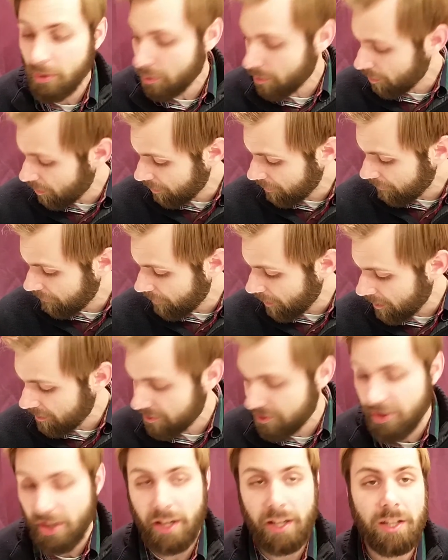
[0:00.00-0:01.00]
or
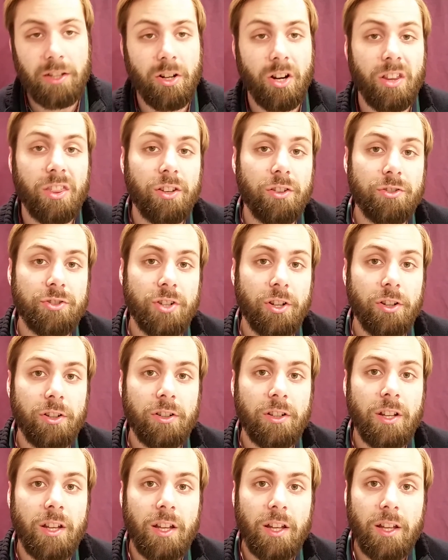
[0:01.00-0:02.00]
Frost Giant on their
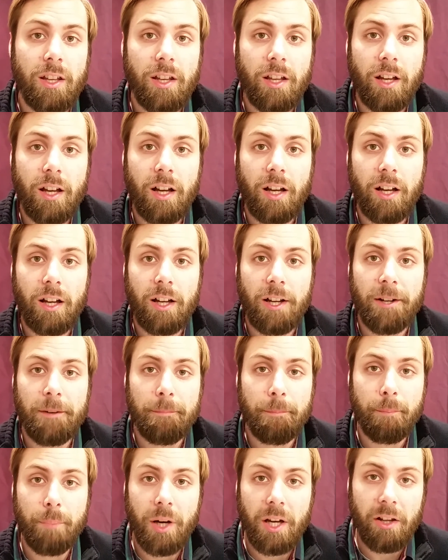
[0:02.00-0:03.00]
turn.
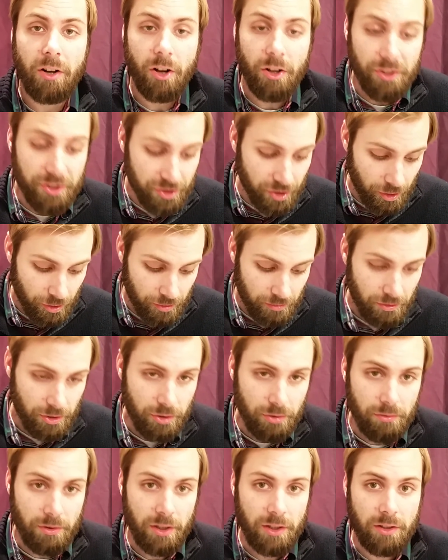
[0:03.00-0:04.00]
But also
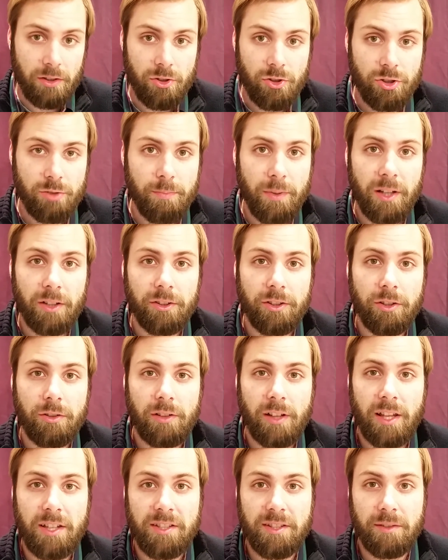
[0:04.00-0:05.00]
you can just be able to
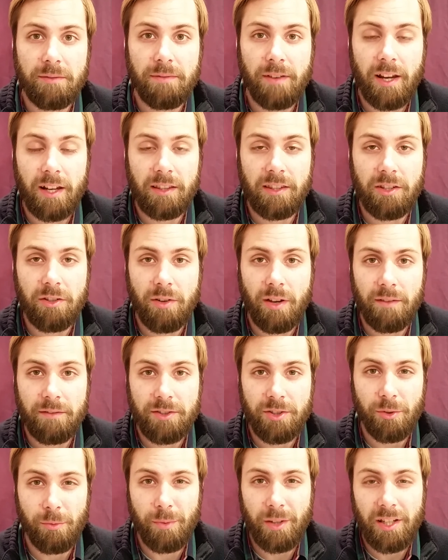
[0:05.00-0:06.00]
utilize the fact that you have
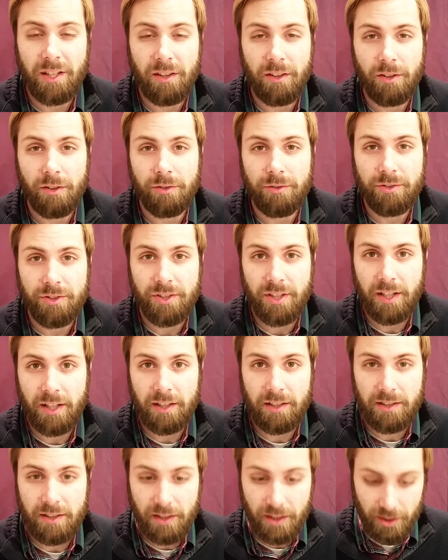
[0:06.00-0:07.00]
so many of those
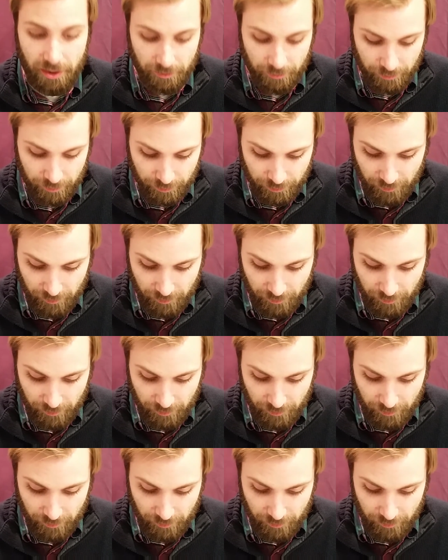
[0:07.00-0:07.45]
and